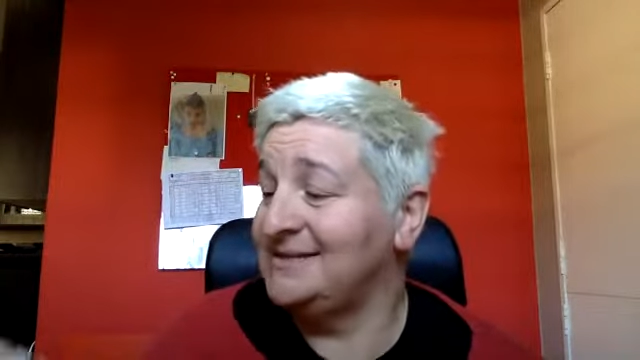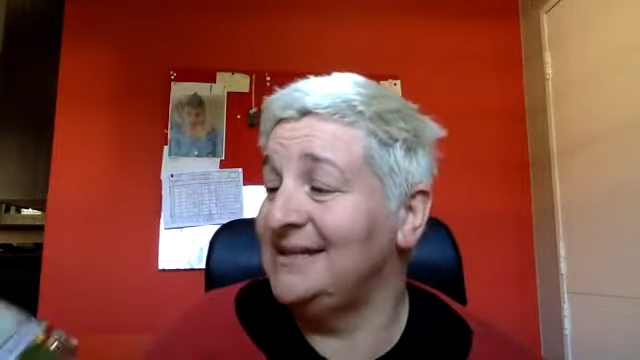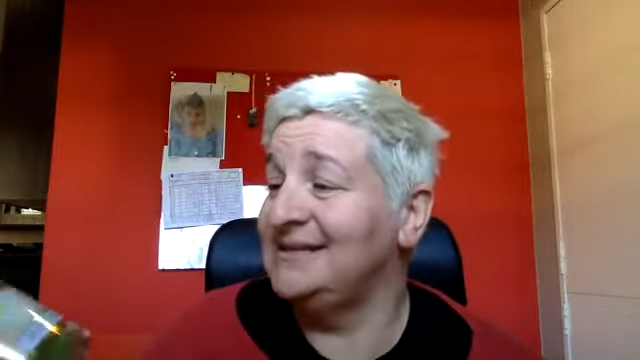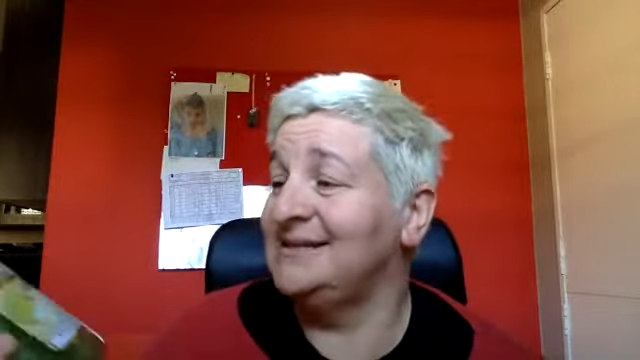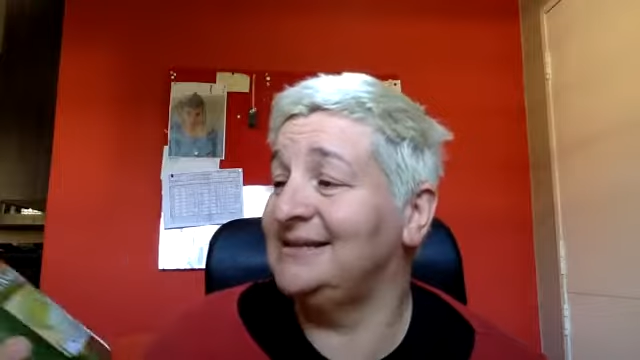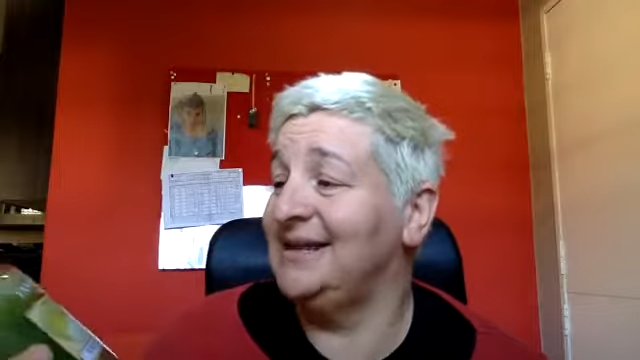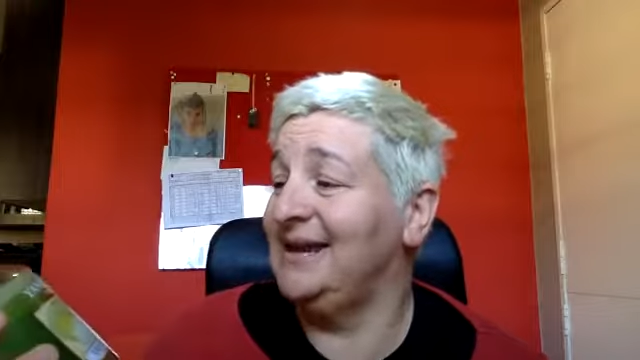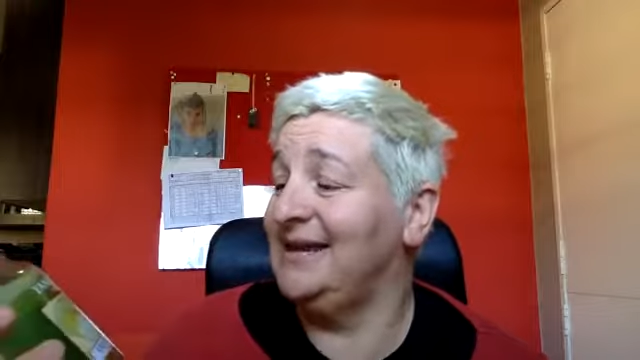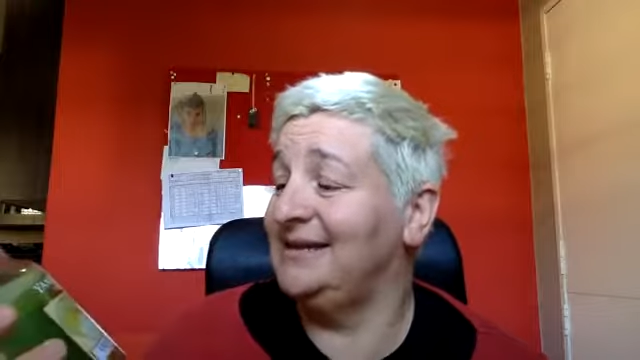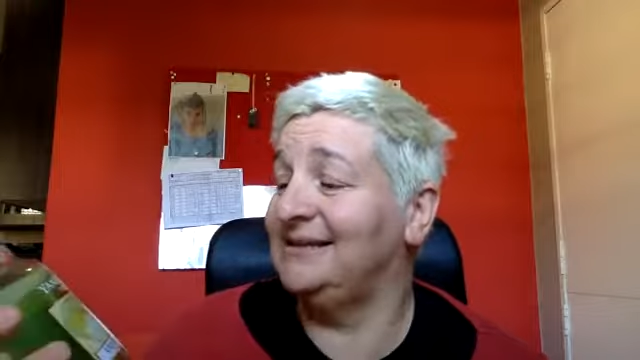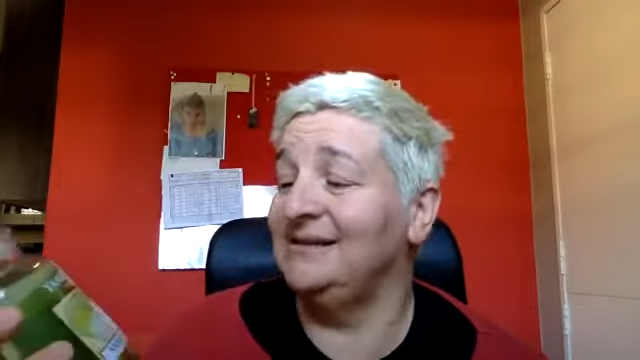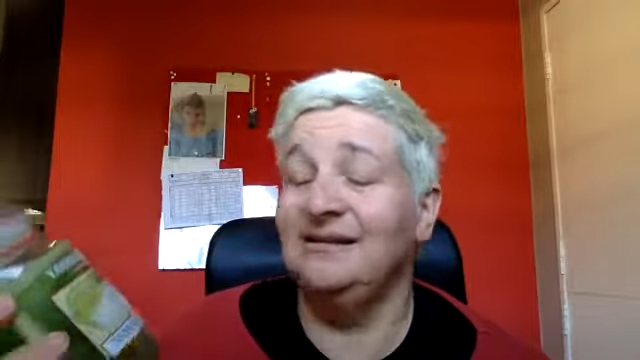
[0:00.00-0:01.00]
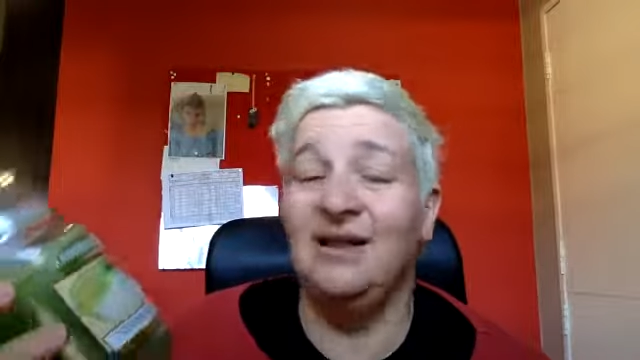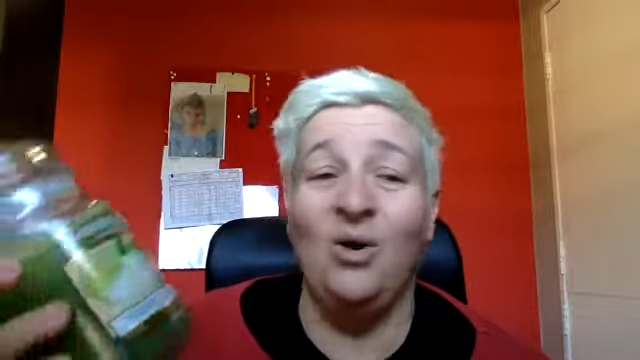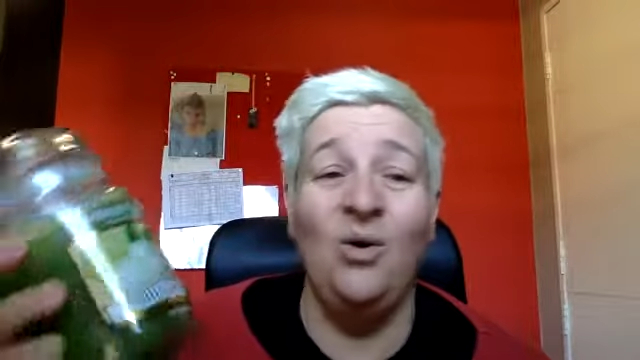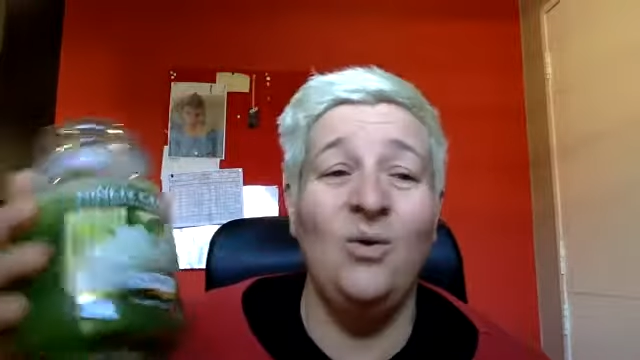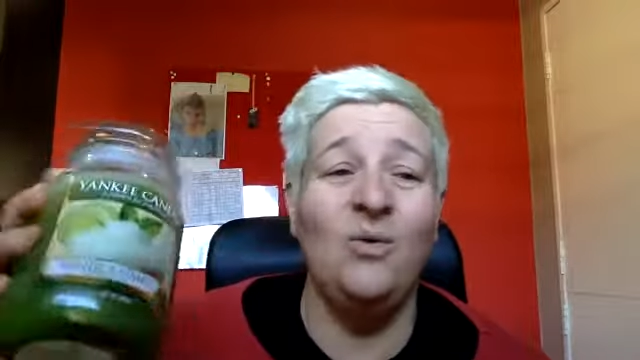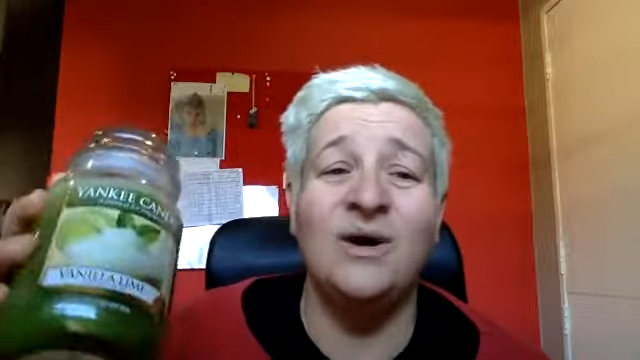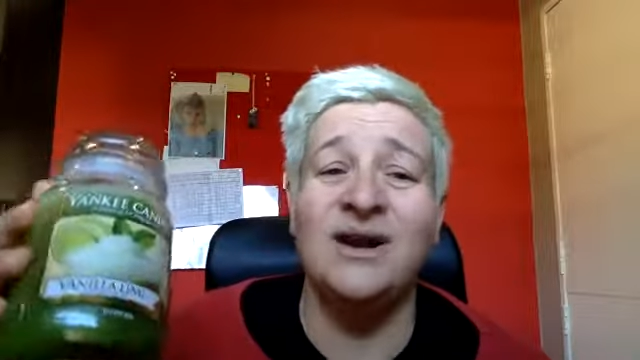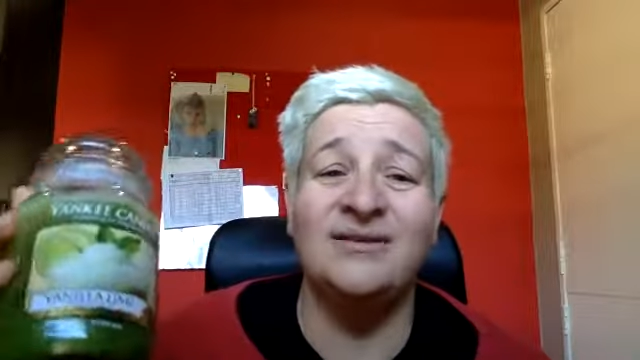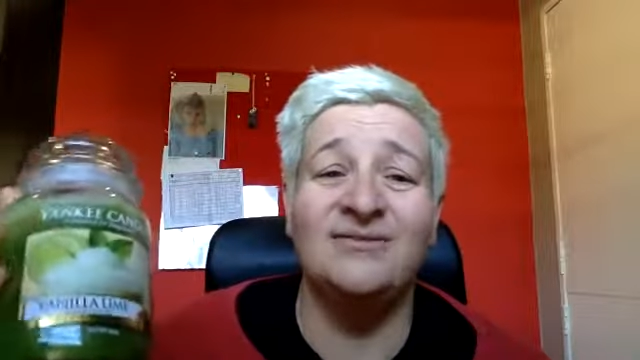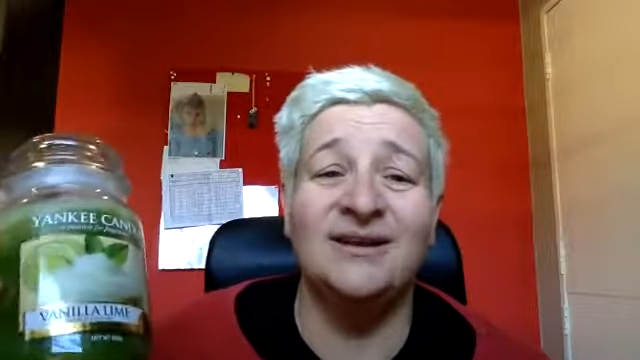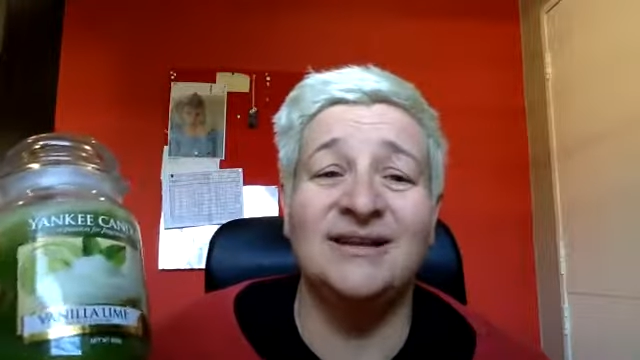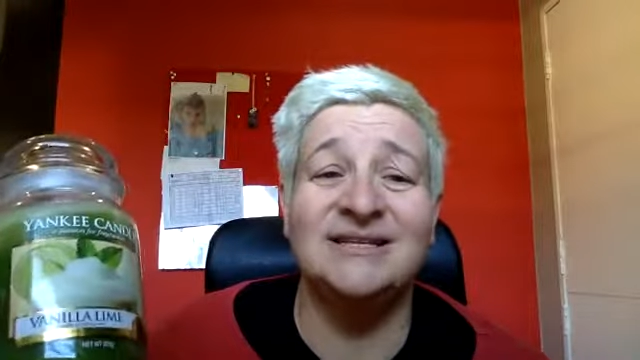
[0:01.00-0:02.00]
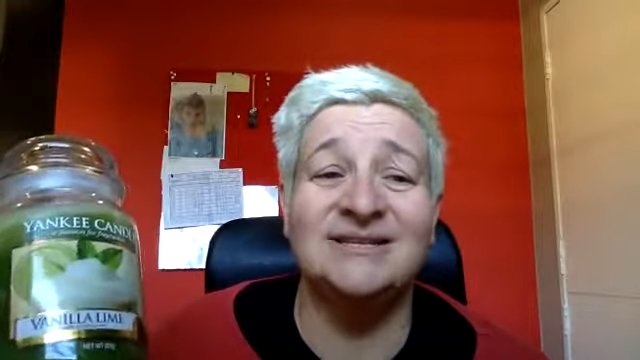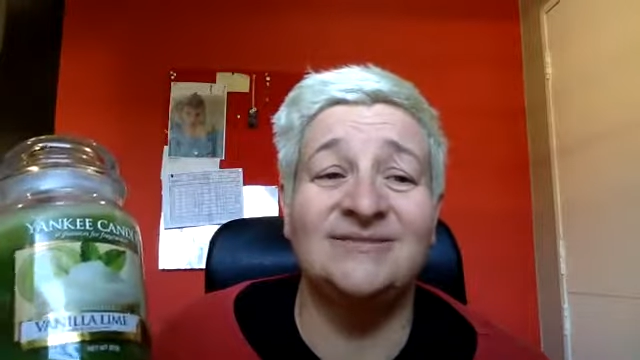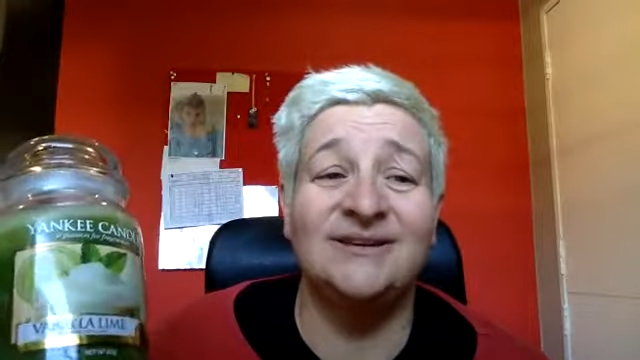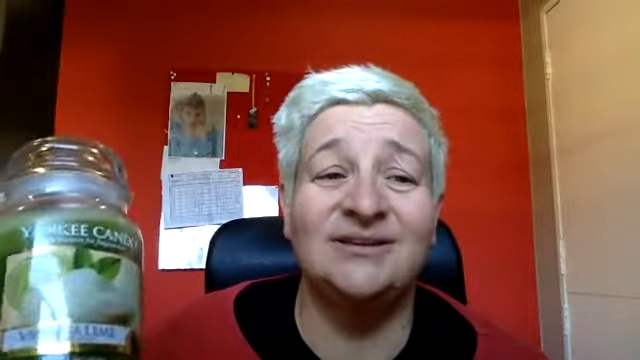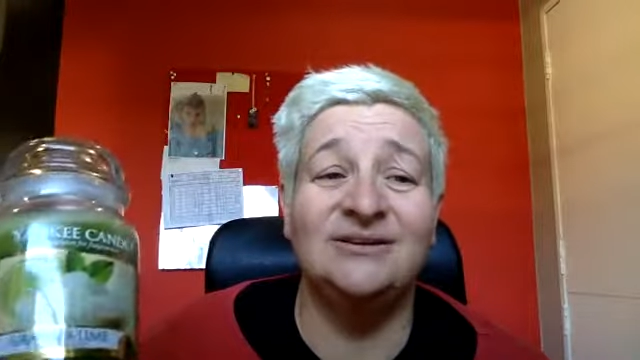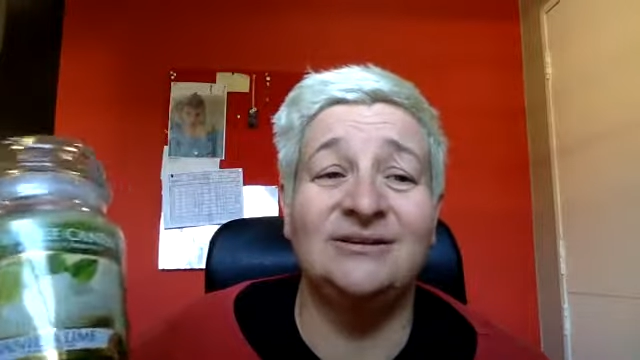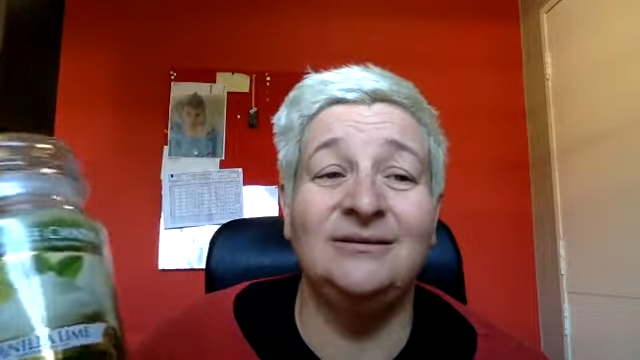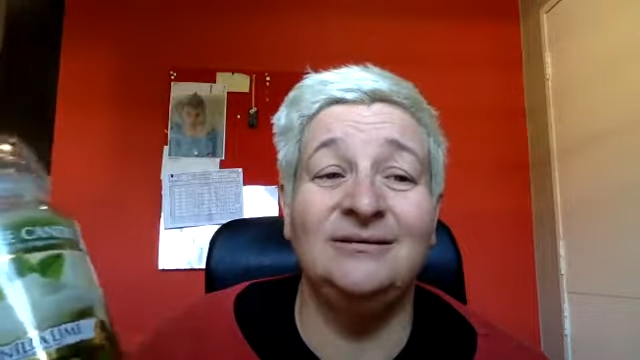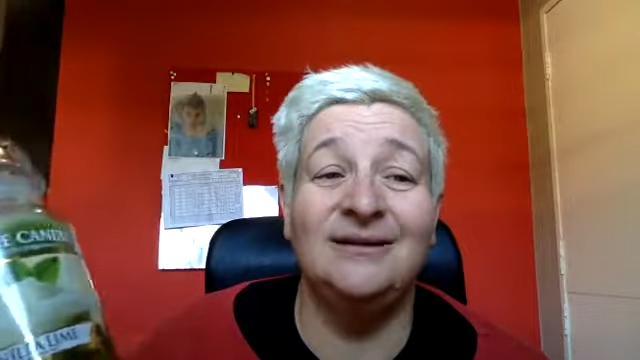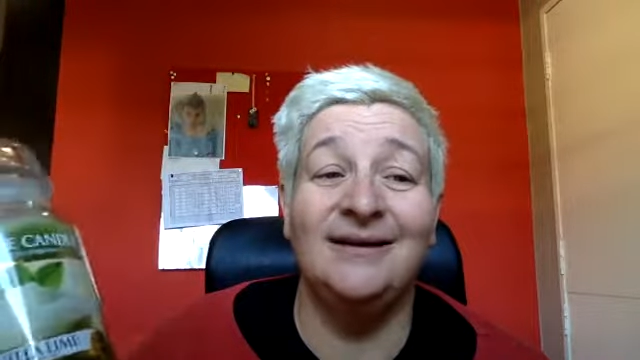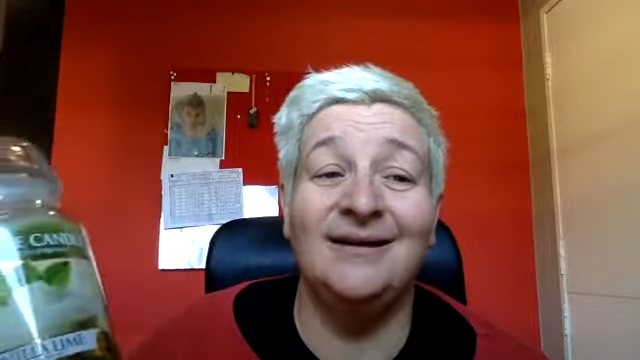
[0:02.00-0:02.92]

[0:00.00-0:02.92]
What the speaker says: scented candle or whatever it is for you.